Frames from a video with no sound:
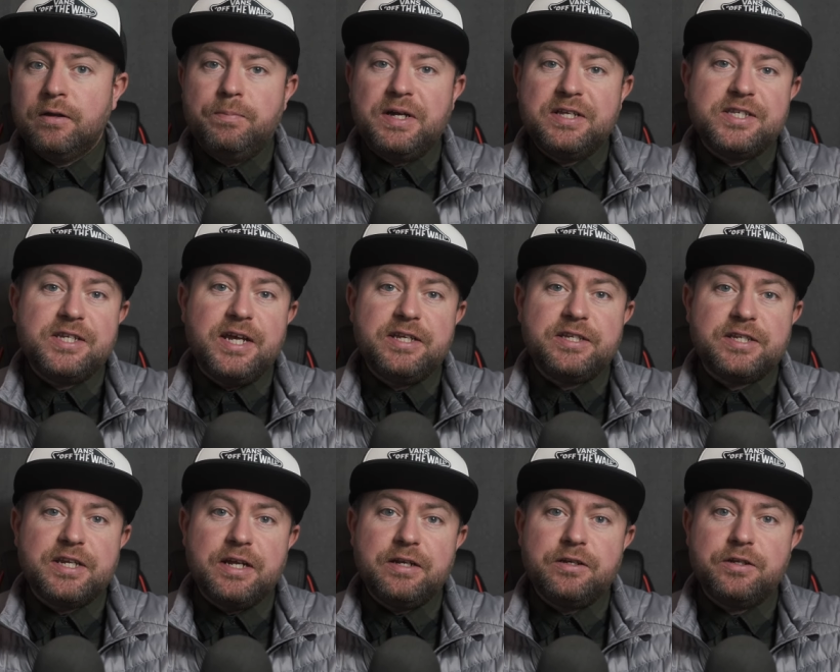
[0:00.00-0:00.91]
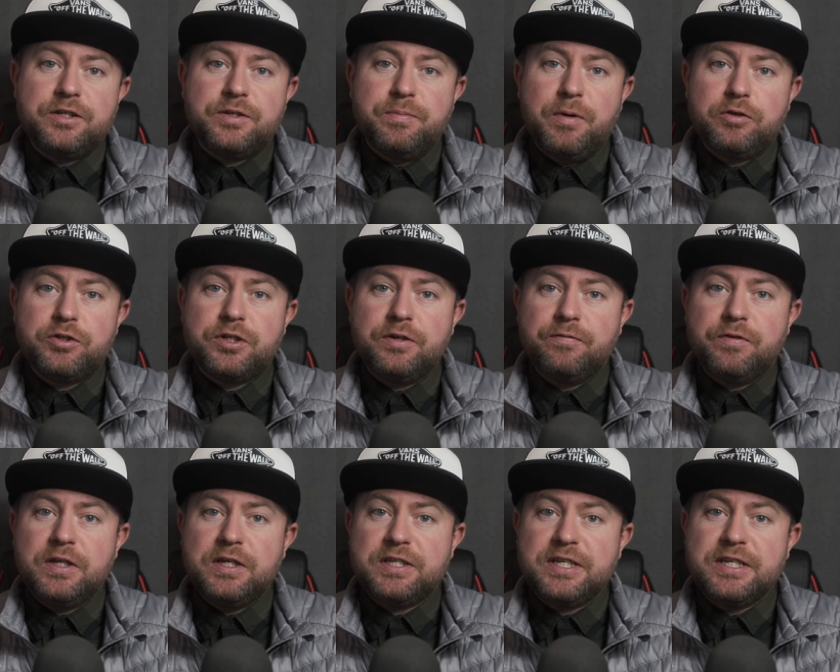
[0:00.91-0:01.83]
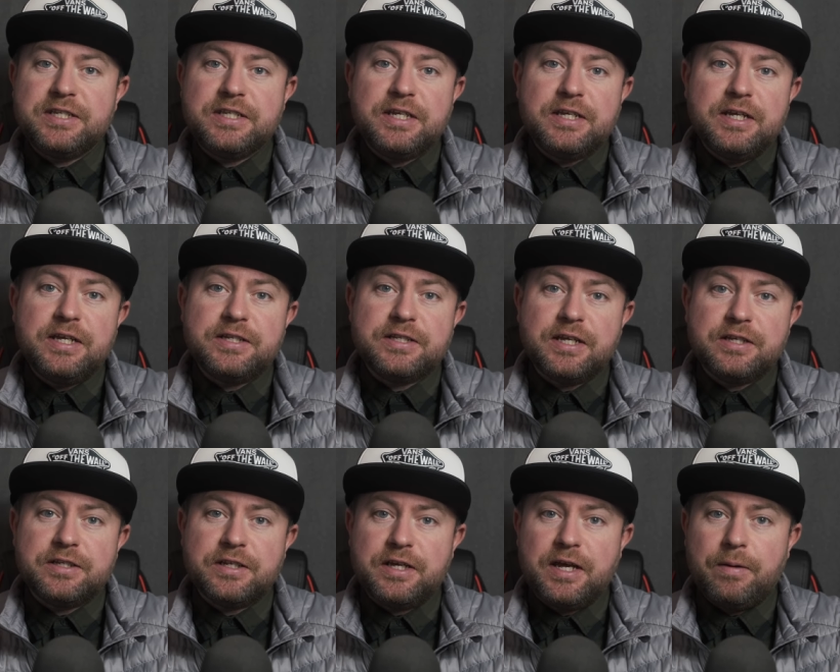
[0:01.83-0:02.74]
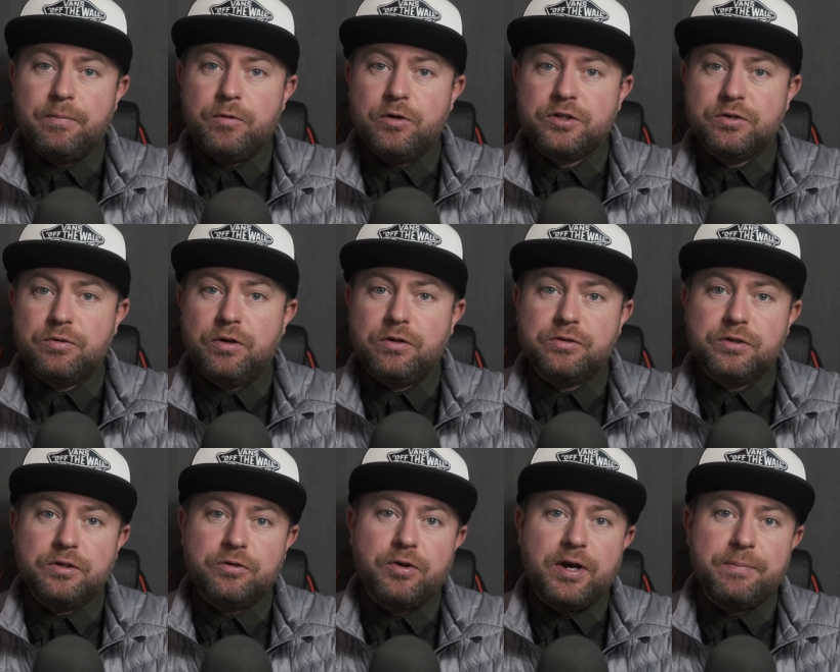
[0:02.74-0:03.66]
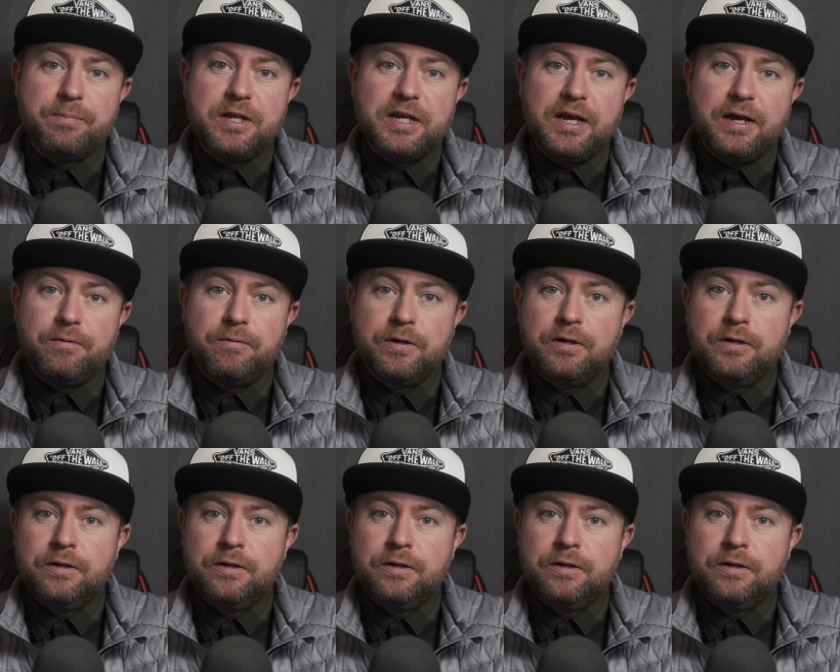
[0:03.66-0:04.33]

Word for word: By today's standards, most of the CCD sensor cameras are old and crappy now.